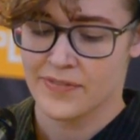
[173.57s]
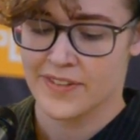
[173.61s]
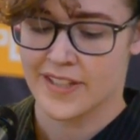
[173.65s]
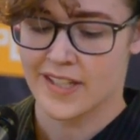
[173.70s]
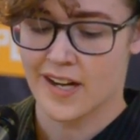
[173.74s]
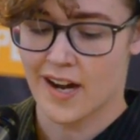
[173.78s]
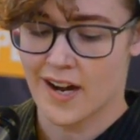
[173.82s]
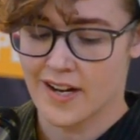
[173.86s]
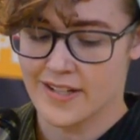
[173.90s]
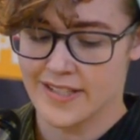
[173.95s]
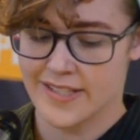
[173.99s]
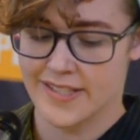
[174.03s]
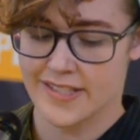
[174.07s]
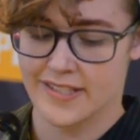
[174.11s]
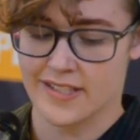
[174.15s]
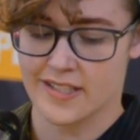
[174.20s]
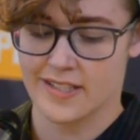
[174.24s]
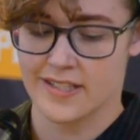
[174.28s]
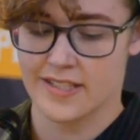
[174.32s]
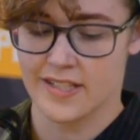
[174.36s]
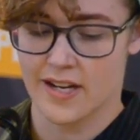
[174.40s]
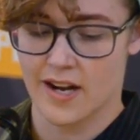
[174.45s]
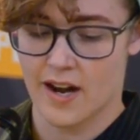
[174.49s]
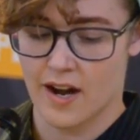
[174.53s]

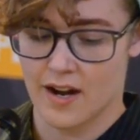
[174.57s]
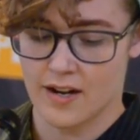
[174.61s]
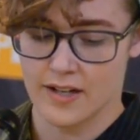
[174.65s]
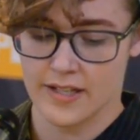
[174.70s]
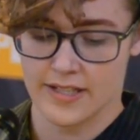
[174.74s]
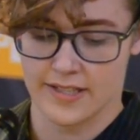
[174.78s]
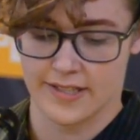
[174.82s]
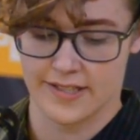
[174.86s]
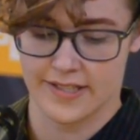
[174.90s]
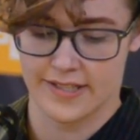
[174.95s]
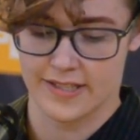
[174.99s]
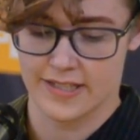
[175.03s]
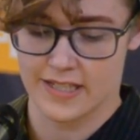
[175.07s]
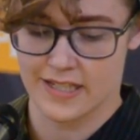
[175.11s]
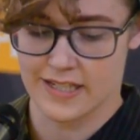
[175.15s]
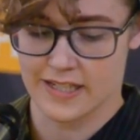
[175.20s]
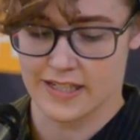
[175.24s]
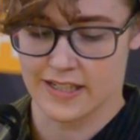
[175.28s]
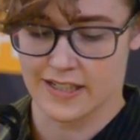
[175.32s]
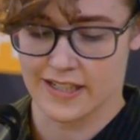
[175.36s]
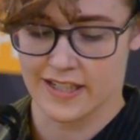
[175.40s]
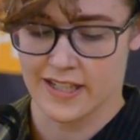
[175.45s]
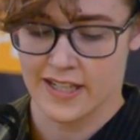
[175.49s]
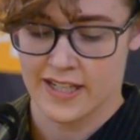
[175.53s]
constant
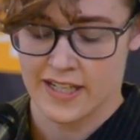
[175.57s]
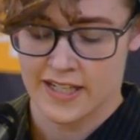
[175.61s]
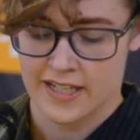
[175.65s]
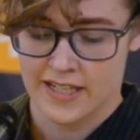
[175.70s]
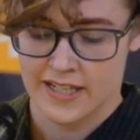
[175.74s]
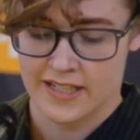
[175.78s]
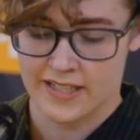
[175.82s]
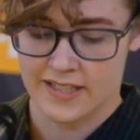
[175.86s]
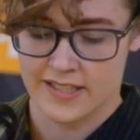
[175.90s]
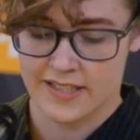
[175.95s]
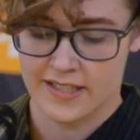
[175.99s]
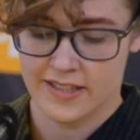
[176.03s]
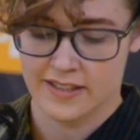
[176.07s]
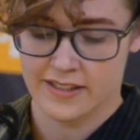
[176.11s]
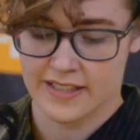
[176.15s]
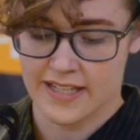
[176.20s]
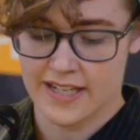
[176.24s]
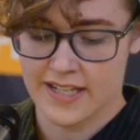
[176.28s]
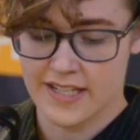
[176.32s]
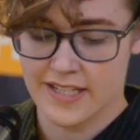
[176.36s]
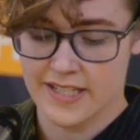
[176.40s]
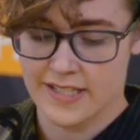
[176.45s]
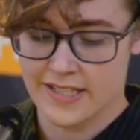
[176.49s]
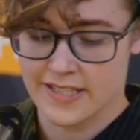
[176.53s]
honesty until
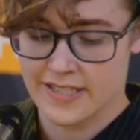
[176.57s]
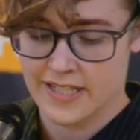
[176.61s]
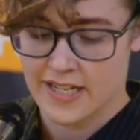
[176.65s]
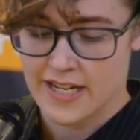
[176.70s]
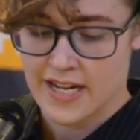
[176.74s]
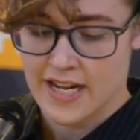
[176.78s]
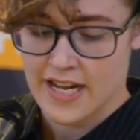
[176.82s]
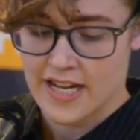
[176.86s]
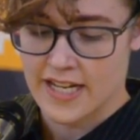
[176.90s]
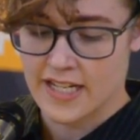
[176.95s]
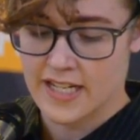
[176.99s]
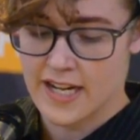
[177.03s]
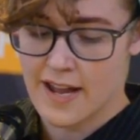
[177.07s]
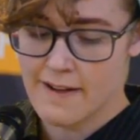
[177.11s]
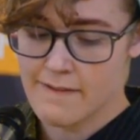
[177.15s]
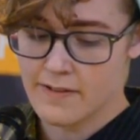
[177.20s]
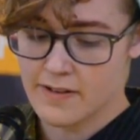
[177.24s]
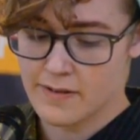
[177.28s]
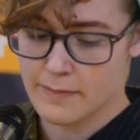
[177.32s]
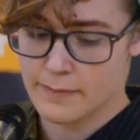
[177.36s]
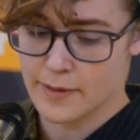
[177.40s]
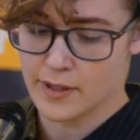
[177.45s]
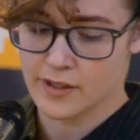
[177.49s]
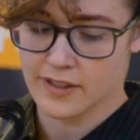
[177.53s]
his
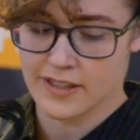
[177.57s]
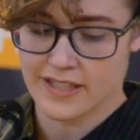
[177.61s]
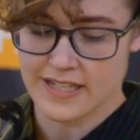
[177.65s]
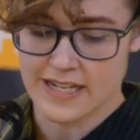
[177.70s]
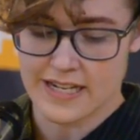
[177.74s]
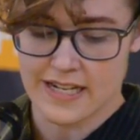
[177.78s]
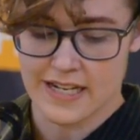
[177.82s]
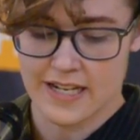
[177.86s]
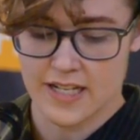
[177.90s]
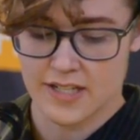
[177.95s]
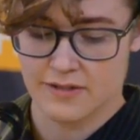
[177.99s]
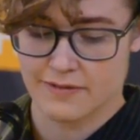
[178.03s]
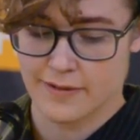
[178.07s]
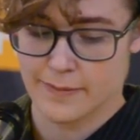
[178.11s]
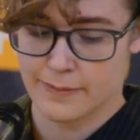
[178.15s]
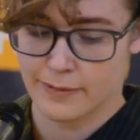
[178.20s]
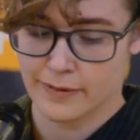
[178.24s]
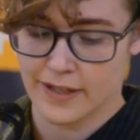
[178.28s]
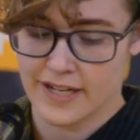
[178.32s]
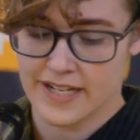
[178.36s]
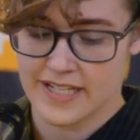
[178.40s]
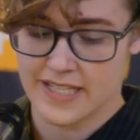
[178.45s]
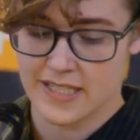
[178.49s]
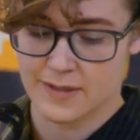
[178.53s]
inevitability is
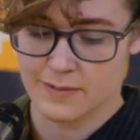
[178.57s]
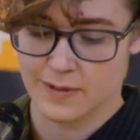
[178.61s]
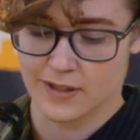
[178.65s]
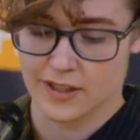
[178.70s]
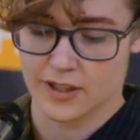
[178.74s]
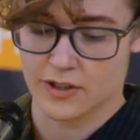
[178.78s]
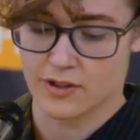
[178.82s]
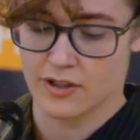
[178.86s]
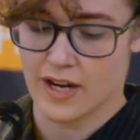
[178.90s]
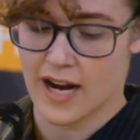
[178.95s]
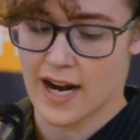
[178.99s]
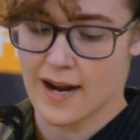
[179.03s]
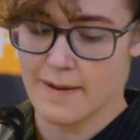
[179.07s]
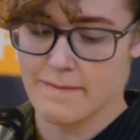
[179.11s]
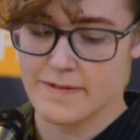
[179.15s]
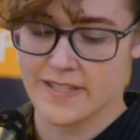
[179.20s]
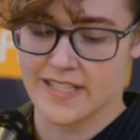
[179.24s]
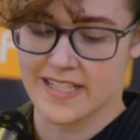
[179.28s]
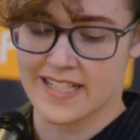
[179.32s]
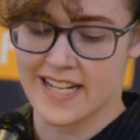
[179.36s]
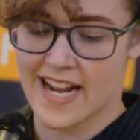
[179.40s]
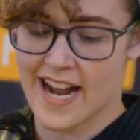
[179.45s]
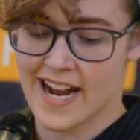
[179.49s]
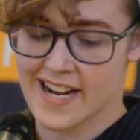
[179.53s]
replaced with the crabs
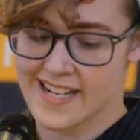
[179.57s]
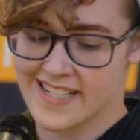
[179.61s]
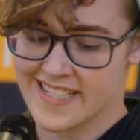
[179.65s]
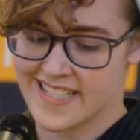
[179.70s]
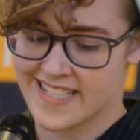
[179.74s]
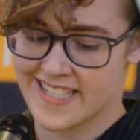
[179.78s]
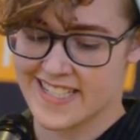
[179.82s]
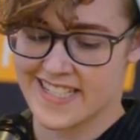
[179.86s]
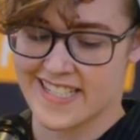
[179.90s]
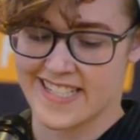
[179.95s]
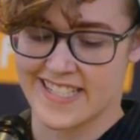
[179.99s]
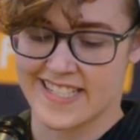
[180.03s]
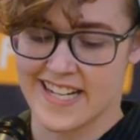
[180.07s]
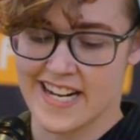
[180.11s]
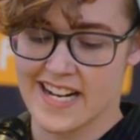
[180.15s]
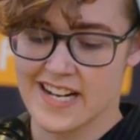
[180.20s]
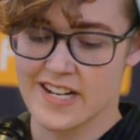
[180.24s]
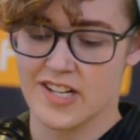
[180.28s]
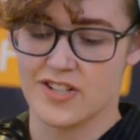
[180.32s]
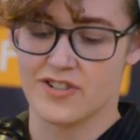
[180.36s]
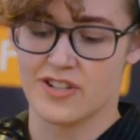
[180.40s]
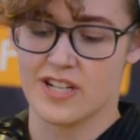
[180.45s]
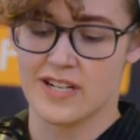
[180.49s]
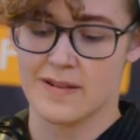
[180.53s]
and cactuses'
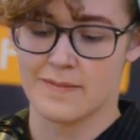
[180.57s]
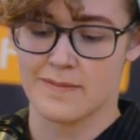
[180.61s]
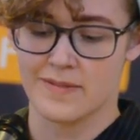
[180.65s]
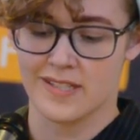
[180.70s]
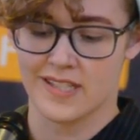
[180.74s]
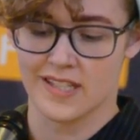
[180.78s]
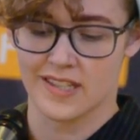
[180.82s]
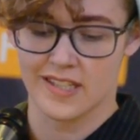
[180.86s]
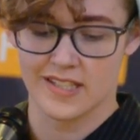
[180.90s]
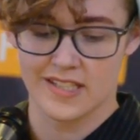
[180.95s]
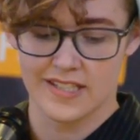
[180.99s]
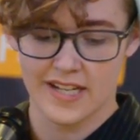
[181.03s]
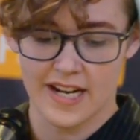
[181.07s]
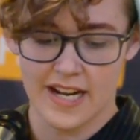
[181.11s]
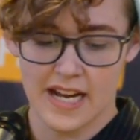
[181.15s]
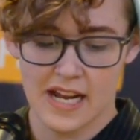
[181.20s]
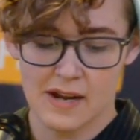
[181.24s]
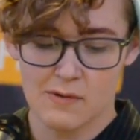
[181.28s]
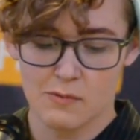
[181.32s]
daydreams that the day